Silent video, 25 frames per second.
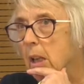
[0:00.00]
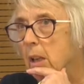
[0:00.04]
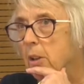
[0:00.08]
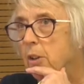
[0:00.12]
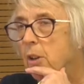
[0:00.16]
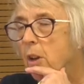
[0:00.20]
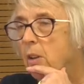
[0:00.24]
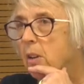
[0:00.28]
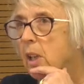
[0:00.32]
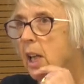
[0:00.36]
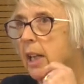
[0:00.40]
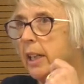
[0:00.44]

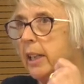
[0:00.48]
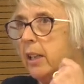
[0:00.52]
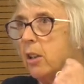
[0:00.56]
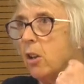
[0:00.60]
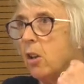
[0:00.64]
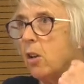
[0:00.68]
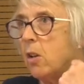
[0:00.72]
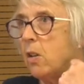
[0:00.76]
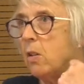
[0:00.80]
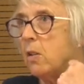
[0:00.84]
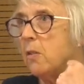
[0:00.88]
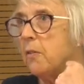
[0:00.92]
not like
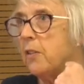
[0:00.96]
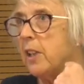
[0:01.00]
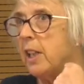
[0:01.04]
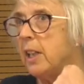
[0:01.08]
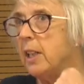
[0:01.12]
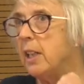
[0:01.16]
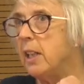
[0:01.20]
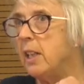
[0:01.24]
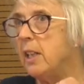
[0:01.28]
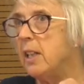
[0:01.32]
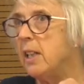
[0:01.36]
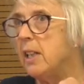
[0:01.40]

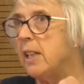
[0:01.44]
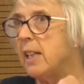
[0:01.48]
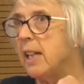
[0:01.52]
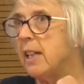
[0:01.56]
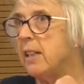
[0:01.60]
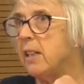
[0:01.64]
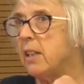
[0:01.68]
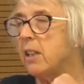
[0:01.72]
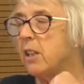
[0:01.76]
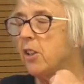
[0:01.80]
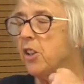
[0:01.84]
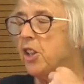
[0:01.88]
Colvin in the
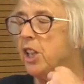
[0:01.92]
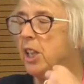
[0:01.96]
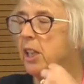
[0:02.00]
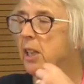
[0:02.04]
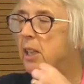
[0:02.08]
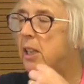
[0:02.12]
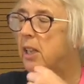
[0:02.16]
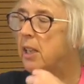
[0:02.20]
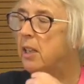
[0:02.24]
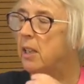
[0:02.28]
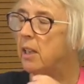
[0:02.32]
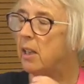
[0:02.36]
sense that she
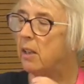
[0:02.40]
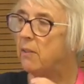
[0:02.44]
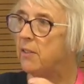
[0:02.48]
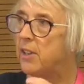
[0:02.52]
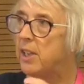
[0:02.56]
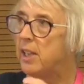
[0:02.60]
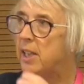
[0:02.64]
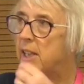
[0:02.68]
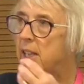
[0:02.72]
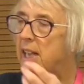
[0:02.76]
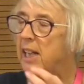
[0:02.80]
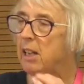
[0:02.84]
didn't have
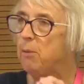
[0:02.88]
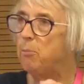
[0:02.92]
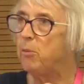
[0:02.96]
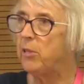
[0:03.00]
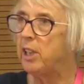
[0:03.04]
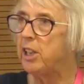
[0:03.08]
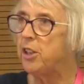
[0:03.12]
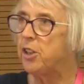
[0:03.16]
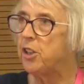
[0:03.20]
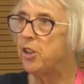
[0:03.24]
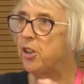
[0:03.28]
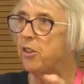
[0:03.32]
the same
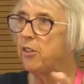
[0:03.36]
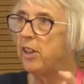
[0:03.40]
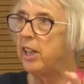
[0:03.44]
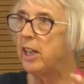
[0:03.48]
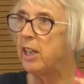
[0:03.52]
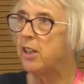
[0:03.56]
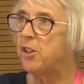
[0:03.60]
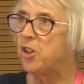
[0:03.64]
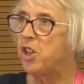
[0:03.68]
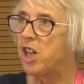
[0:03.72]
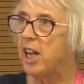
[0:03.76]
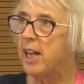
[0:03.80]
literary
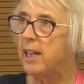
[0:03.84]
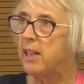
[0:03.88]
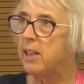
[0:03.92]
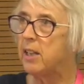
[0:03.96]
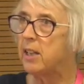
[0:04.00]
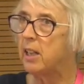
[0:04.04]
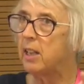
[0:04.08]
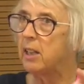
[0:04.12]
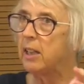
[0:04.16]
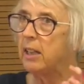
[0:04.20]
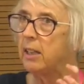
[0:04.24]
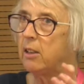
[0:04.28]

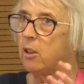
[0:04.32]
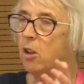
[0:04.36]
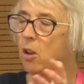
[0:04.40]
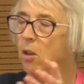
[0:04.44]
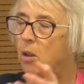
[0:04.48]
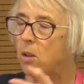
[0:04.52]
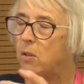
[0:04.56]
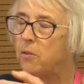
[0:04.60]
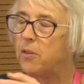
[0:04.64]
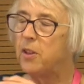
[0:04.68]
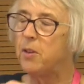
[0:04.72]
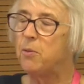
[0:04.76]
agenda.
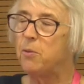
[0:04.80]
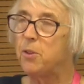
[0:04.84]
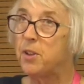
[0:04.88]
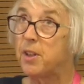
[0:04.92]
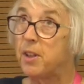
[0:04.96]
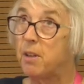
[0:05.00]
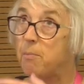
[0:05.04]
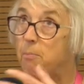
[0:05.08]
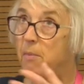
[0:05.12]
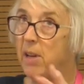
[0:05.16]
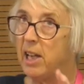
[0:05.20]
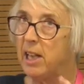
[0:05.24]
Colvin was
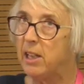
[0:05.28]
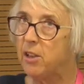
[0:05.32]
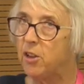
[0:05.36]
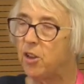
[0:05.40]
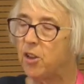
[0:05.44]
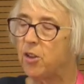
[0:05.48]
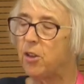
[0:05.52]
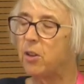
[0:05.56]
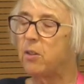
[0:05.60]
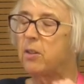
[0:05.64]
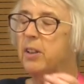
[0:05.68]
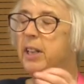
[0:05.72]
the
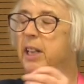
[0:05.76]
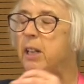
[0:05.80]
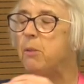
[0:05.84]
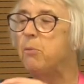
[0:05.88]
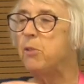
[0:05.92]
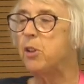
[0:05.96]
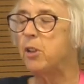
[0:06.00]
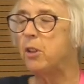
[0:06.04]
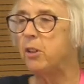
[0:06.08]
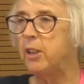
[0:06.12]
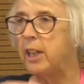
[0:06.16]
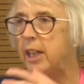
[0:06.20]
mentor. He
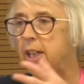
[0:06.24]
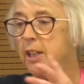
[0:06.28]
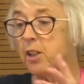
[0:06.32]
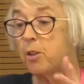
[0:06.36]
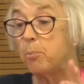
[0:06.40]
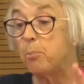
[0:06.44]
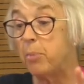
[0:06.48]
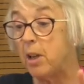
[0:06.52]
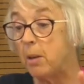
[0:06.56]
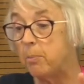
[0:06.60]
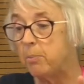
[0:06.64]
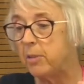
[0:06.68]
was looking for
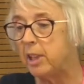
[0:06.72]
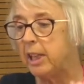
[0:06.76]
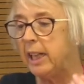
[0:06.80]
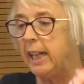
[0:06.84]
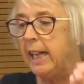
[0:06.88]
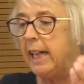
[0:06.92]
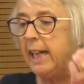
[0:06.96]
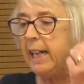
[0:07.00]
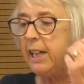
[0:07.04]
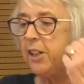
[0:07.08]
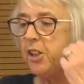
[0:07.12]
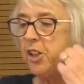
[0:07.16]

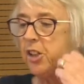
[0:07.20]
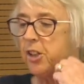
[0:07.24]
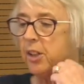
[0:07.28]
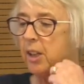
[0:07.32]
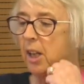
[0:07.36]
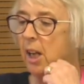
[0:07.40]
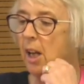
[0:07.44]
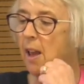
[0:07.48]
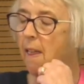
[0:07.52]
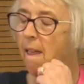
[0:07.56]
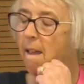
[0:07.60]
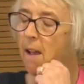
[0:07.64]

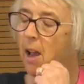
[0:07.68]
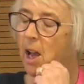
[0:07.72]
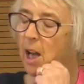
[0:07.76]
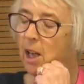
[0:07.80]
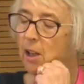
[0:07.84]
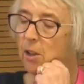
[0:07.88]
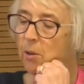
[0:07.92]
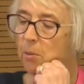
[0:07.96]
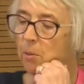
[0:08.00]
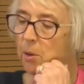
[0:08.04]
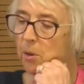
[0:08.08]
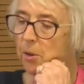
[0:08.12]
publication
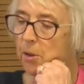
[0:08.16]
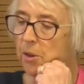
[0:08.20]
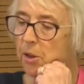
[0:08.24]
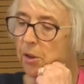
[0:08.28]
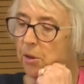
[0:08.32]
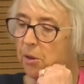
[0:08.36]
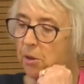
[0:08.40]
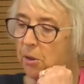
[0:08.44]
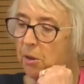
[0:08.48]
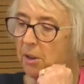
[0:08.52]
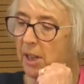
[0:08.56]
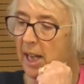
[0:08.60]
and what to
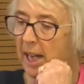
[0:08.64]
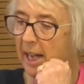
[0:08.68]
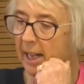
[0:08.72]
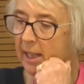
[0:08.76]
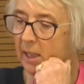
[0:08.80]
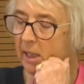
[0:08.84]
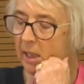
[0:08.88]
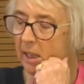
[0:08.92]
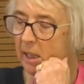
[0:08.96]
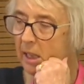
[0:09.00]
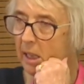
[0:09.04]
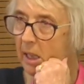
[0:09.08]
do
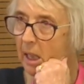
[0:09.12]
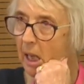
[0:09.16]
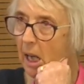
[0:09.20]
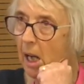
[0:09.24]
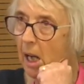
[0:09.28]
next.